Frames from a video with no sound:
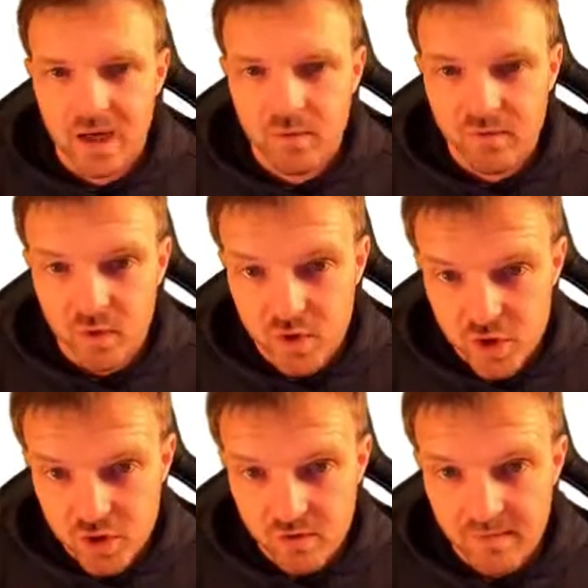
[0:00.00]
we've got the
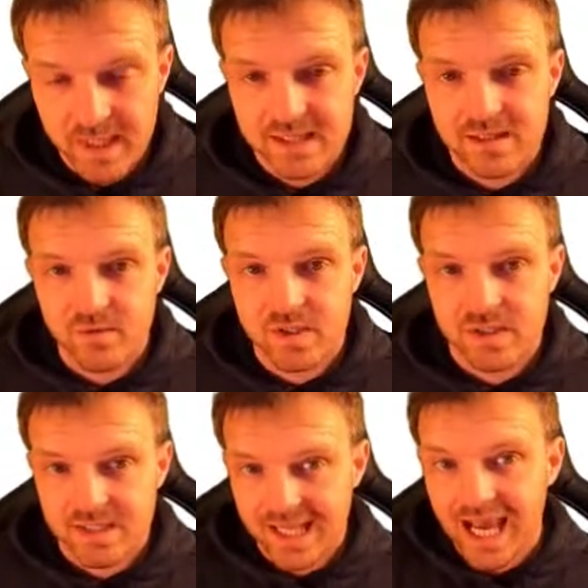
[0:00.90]
dura mater, which
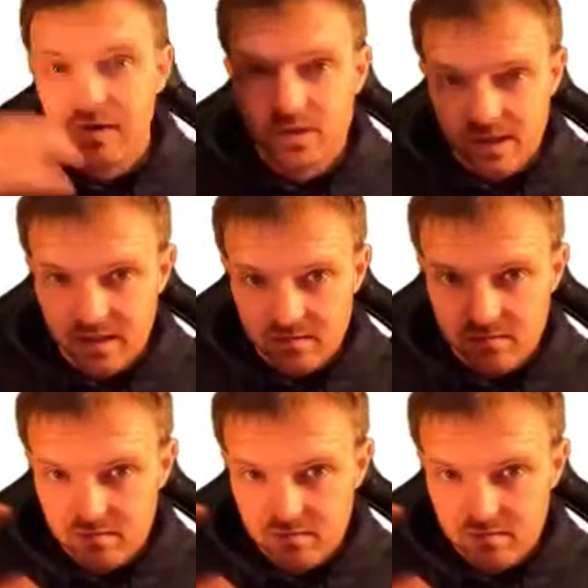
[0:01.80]
is the outer